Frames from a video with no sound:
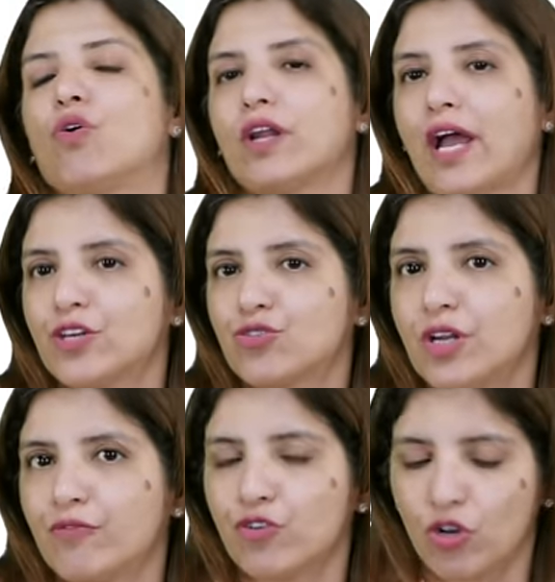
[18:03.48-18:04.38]
or
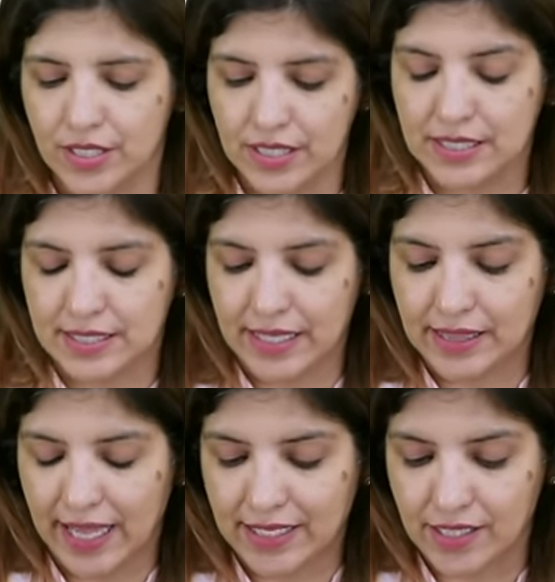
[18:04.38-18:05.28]
hydronephrosis,
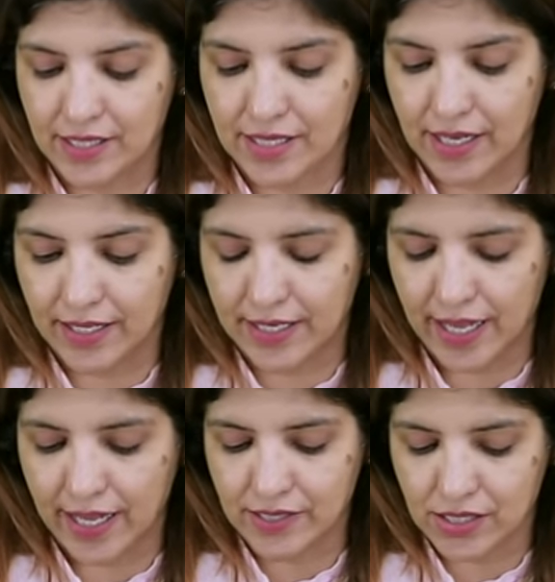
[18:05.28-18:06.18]
then that is
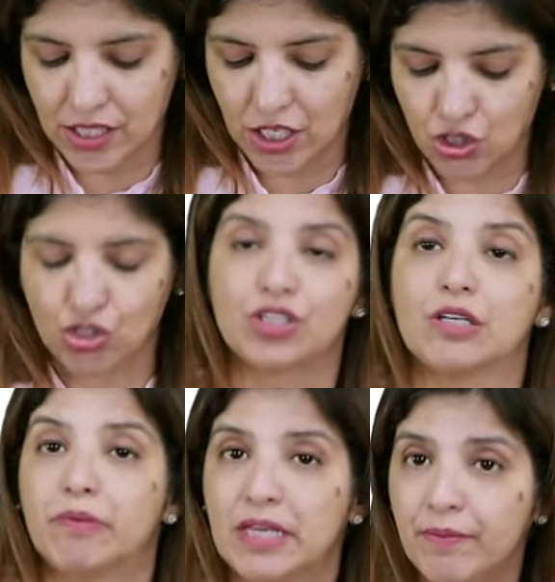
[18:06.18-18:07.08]
again stage
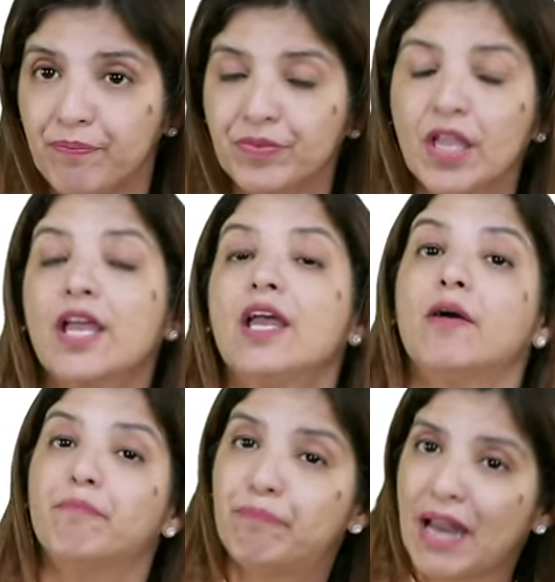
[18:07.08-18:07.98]
3B.
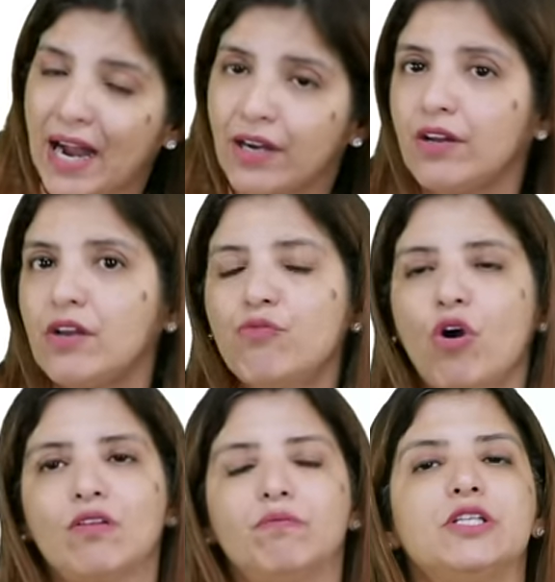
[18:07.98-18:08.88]
Bladder
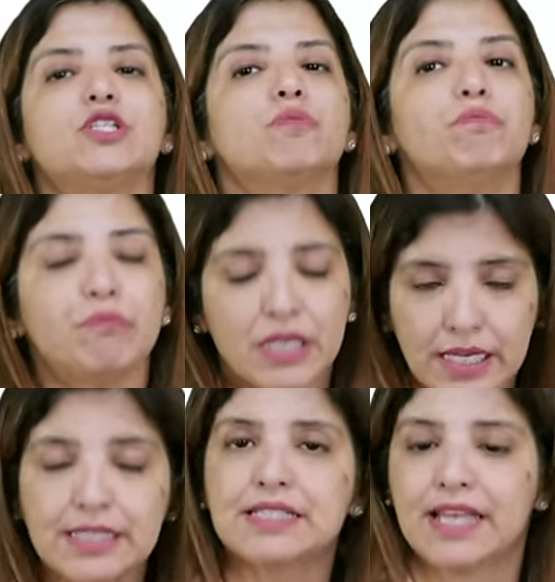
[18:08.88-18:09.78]
involvement
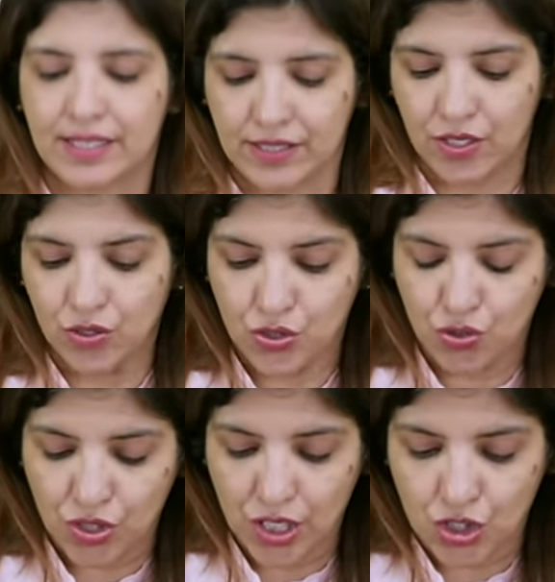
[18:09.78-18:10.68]
means that there is
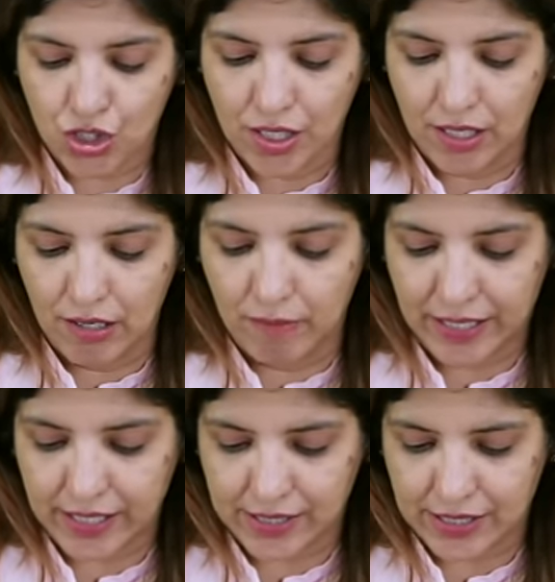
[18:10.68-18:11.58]
regional
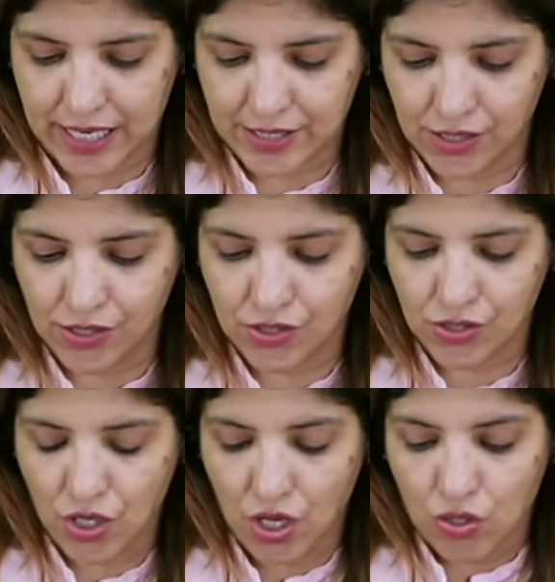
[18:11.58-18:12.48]
metastasis.
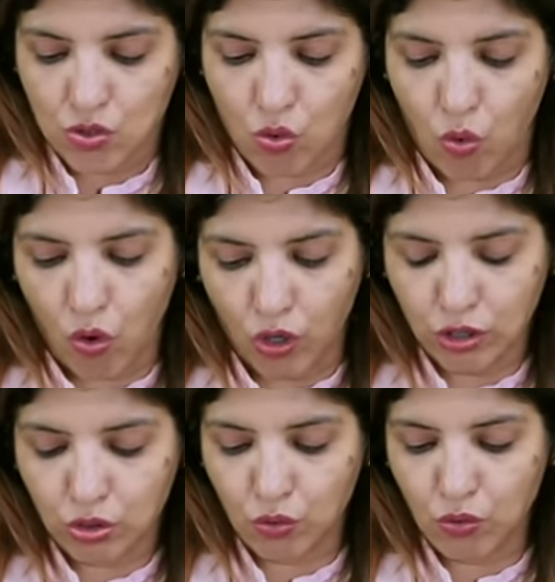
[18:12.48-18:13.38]
So
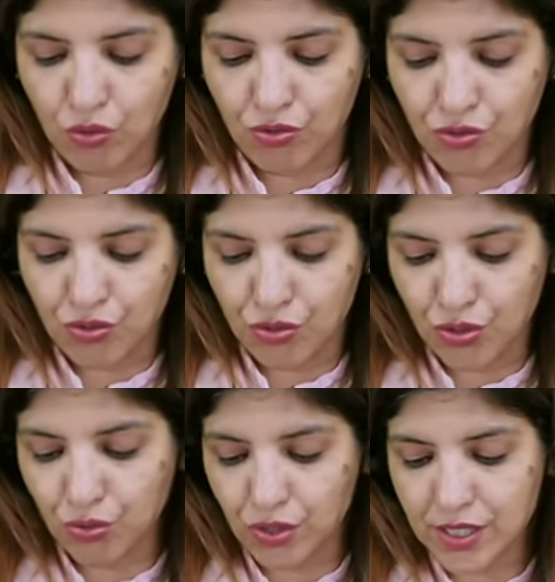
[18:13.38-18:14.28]
although
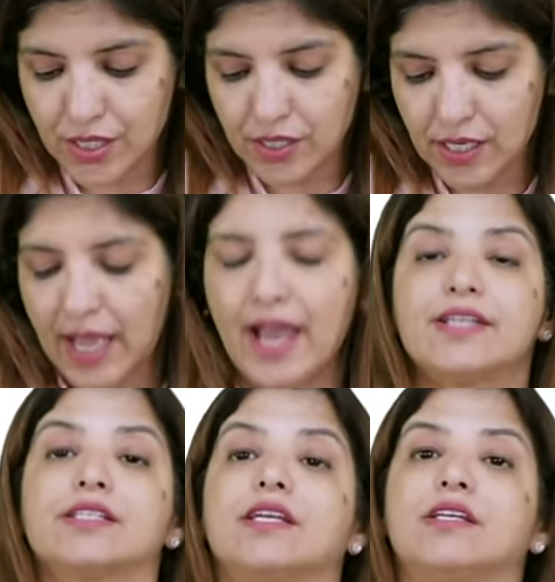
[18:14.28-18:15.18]
ureter
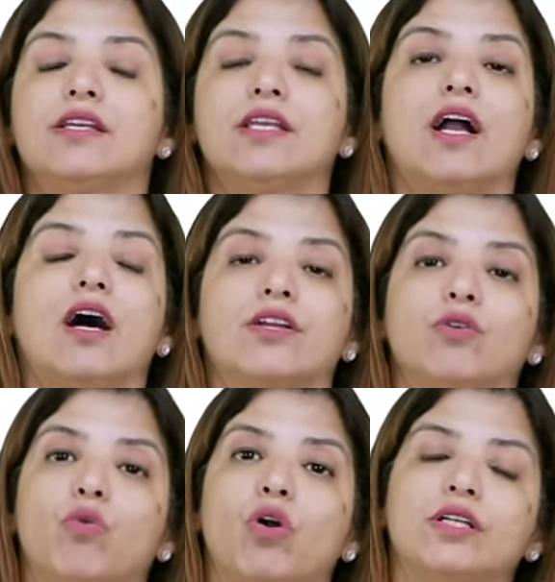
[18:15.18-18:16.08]
and kidney are
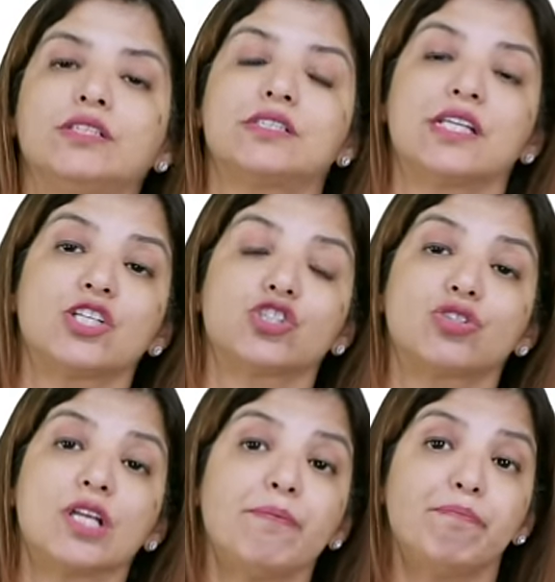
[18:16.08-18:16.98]
involved in stage
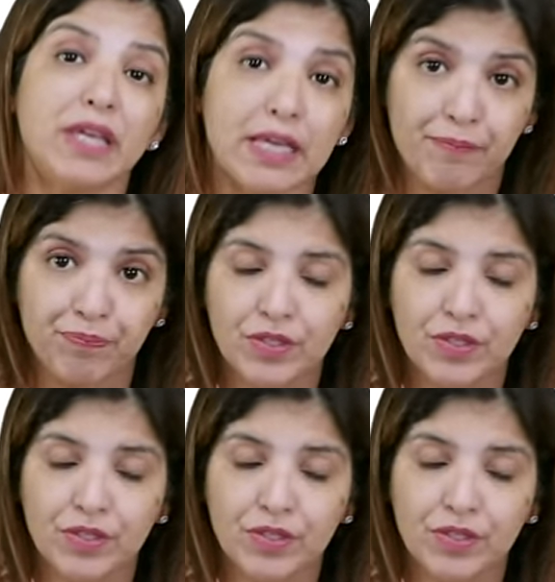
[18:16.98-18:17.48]
3B,